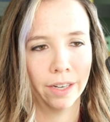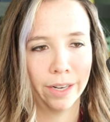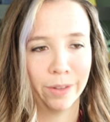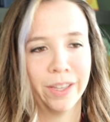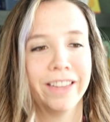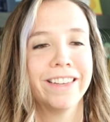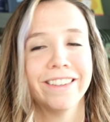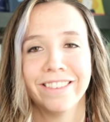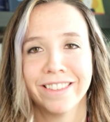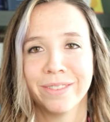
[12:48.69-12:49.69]
I don't think they
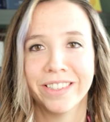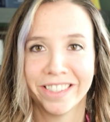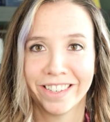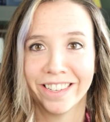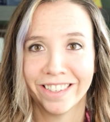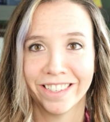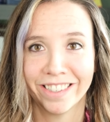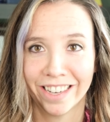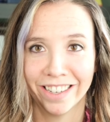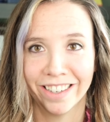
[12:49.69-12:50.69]
do it as well as content at
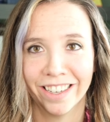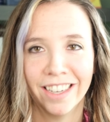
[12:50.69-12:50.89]
scale.